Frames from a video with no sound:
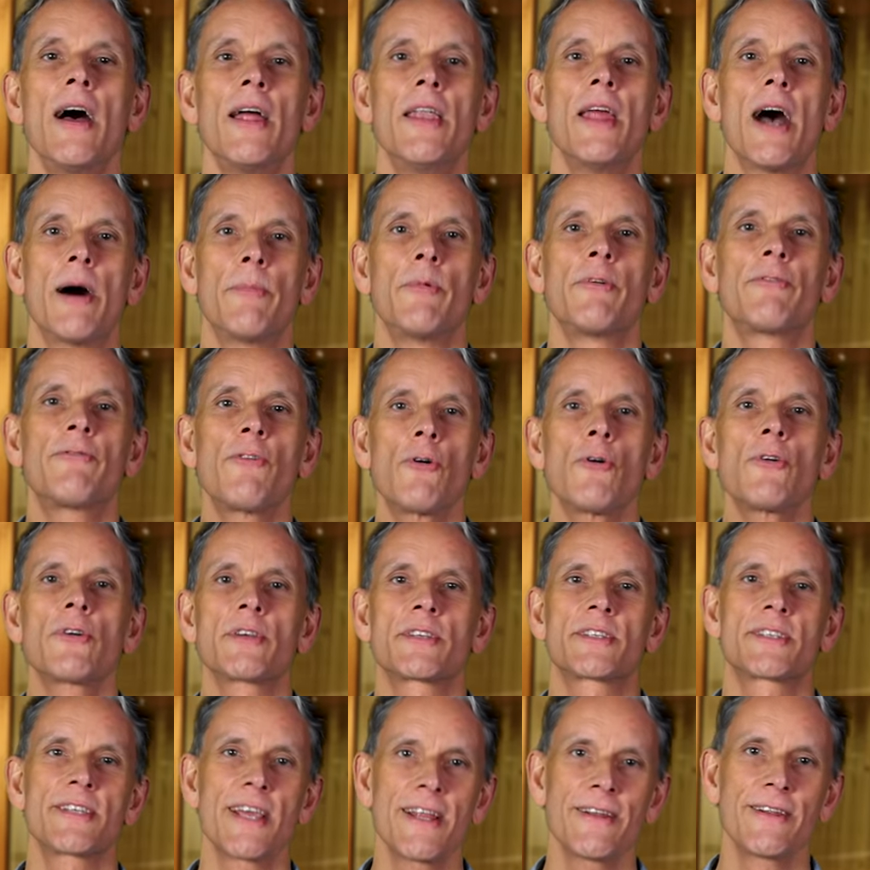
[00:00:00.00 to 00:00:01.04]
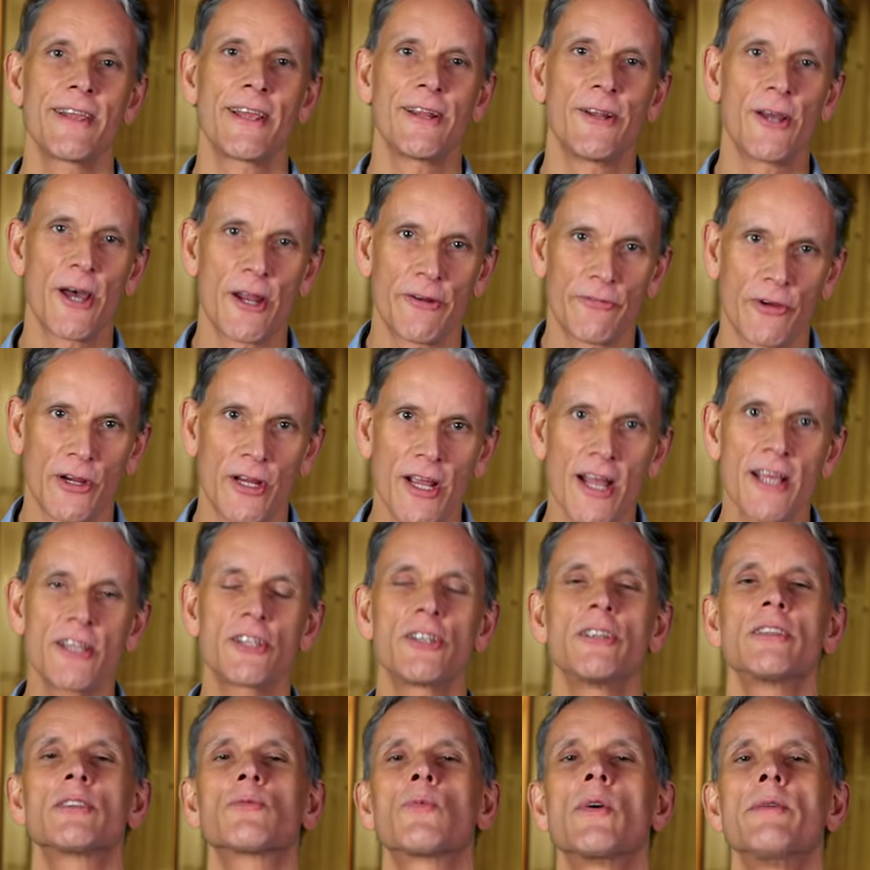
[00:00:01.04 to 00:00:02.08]
Now, before sending
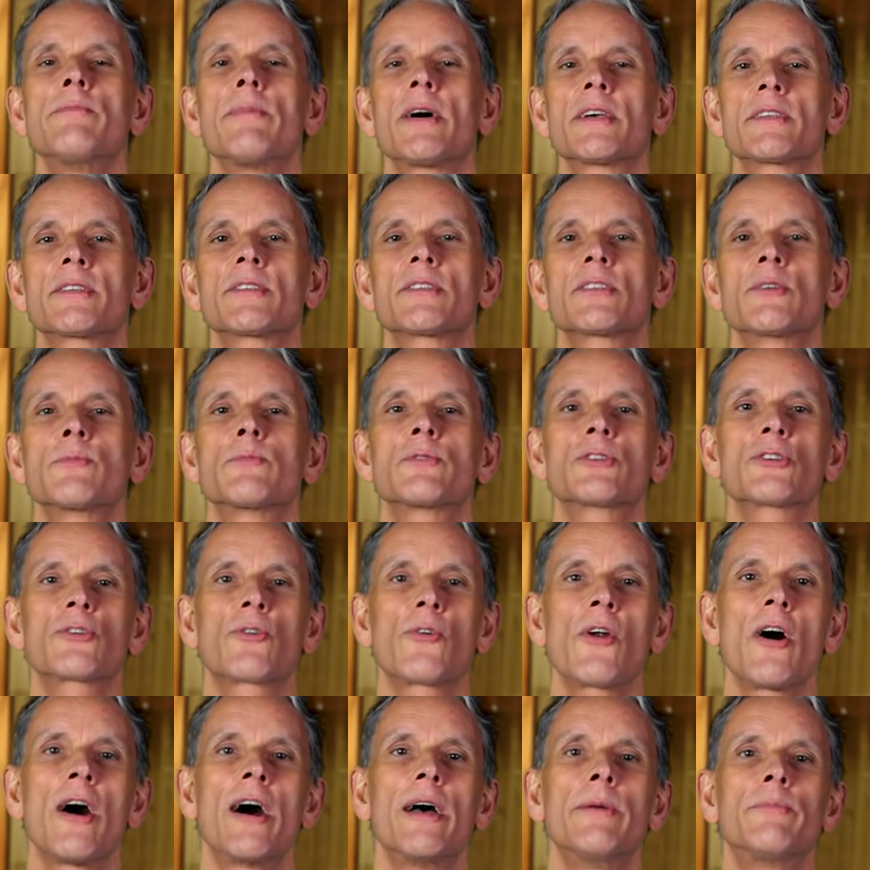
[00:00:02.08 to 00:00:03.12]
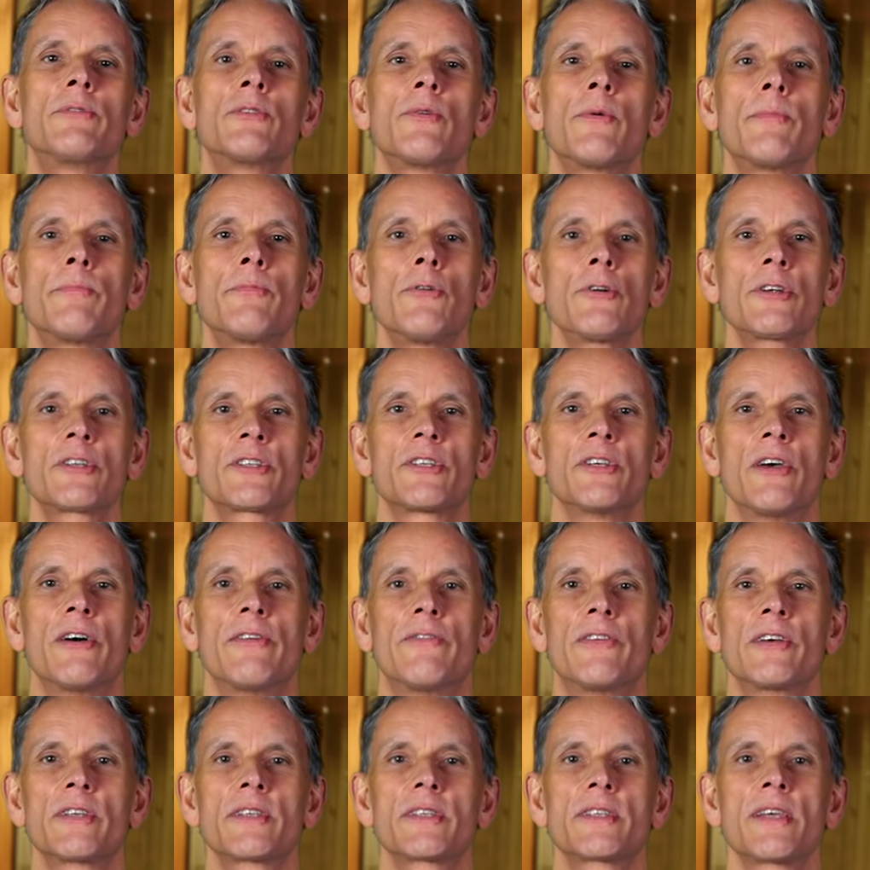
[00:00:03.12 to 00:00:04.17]
notifications, we must subscribe to a push
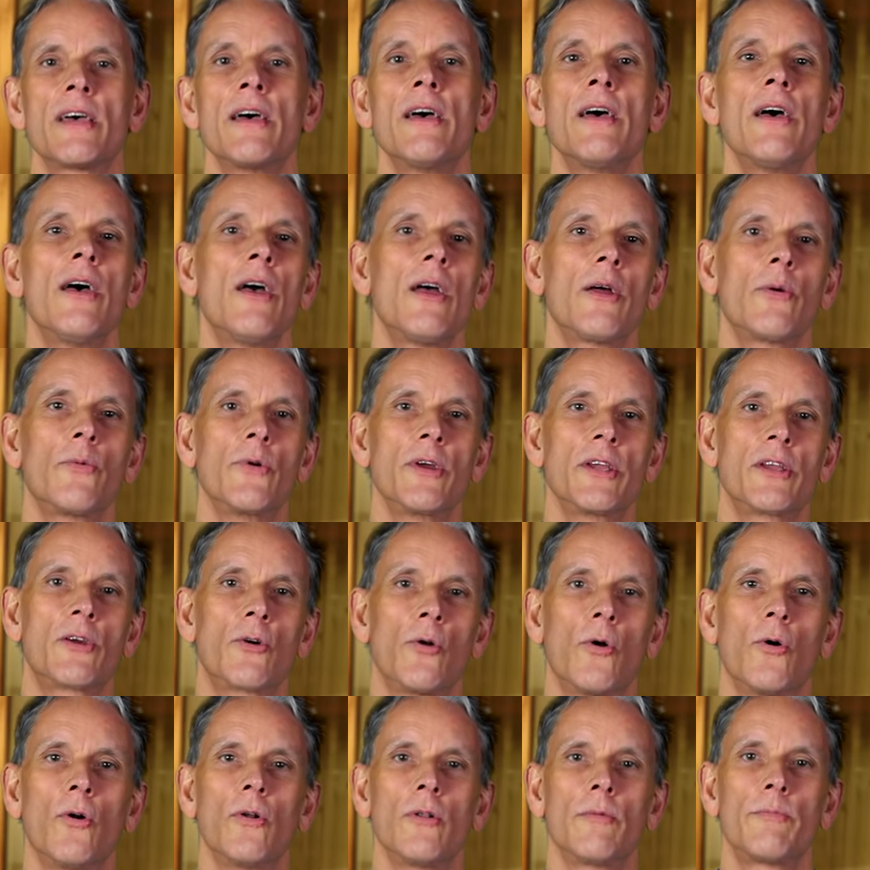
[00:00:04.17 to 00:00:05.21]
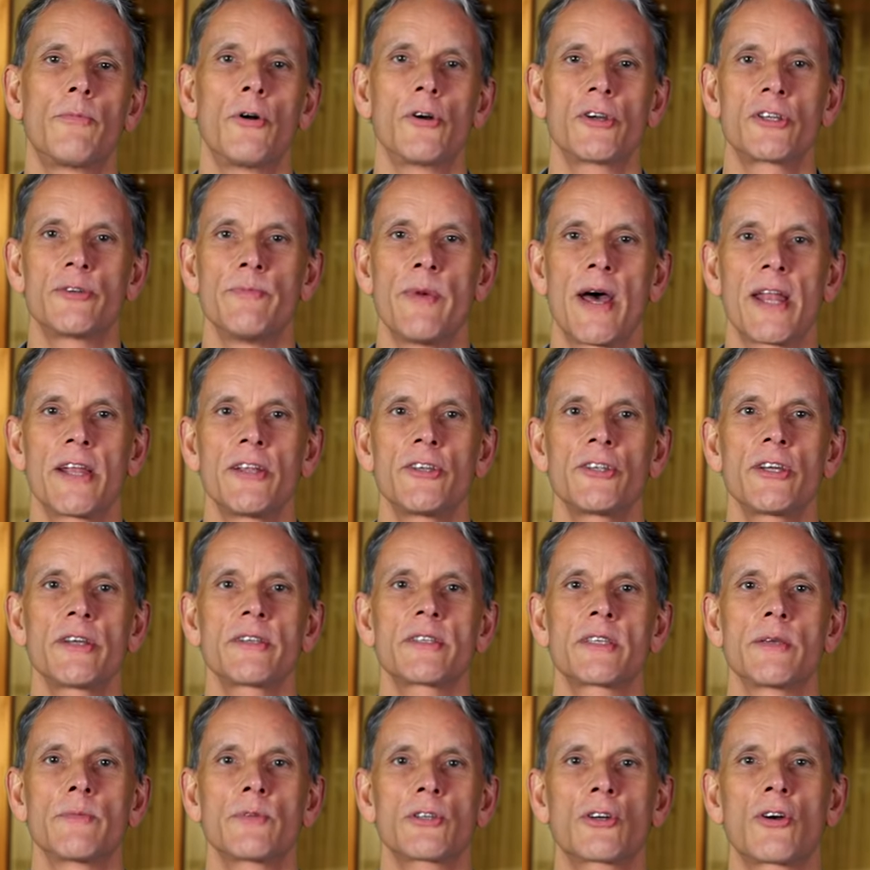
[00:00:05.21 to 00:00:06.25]
service. We call Push Manager
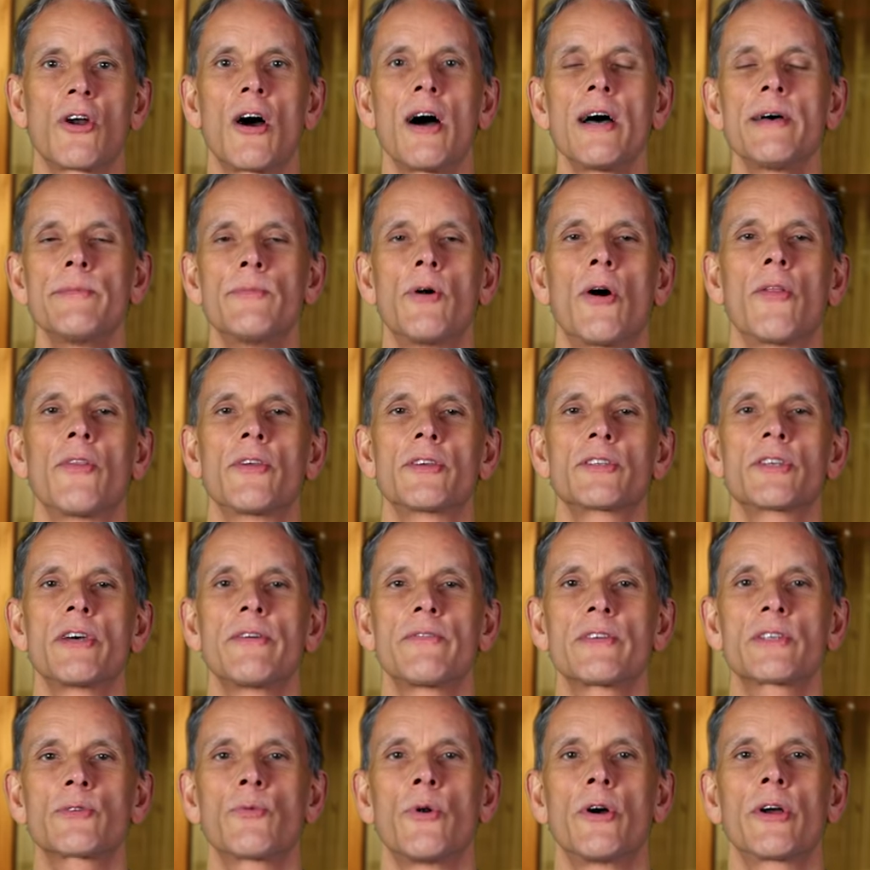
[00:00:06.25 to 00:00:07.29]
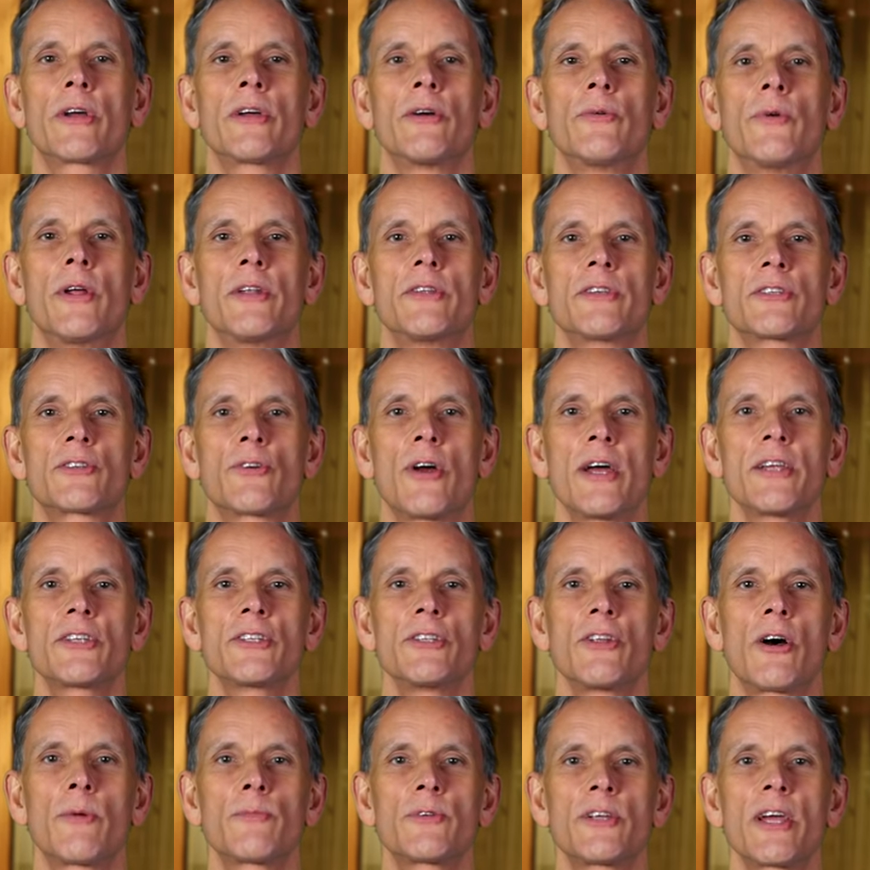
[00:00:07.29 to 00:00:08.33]
Subscribe on the Service Worker
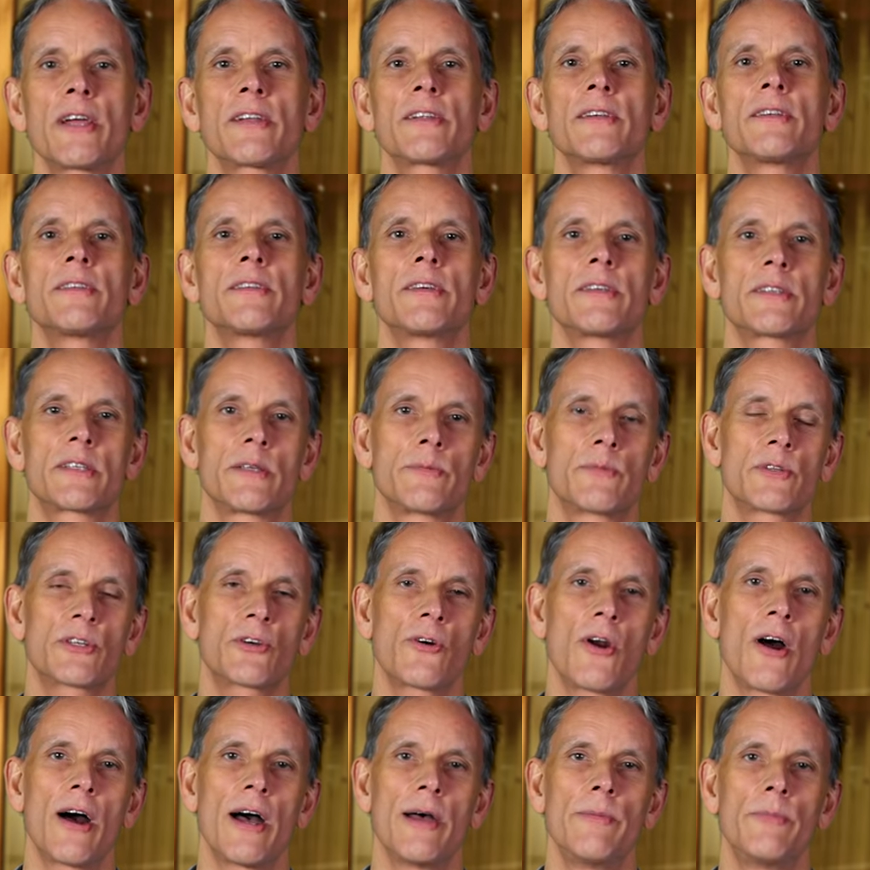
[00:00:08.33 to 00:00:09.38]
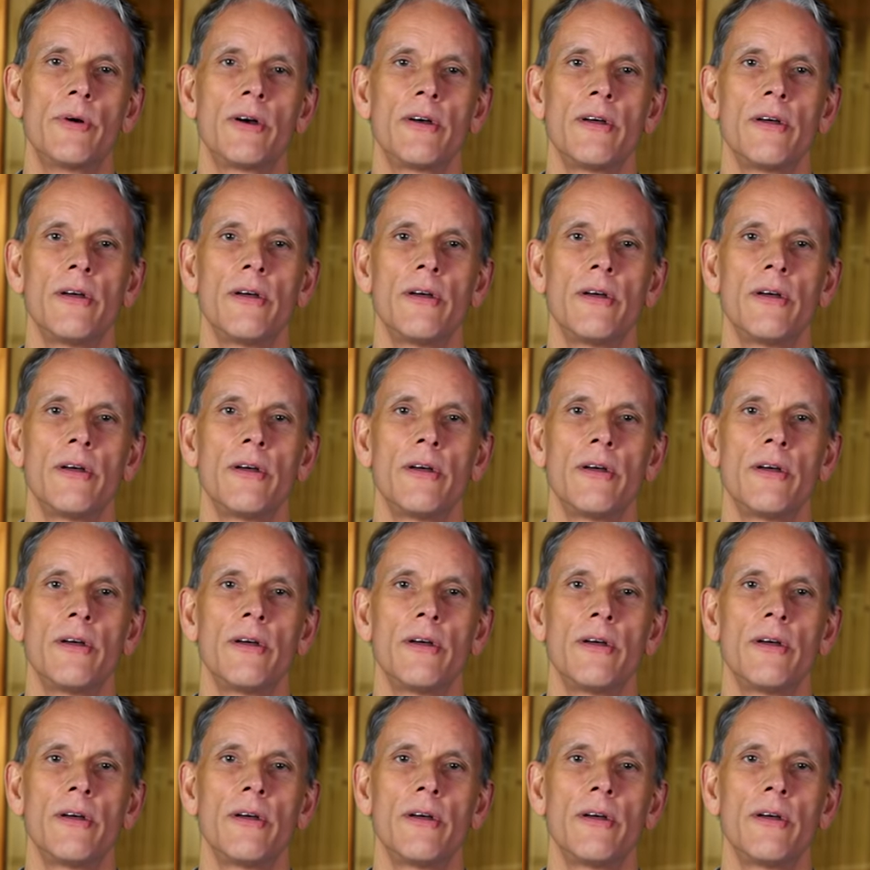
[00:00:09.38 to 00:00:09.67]
Registration object to subscribe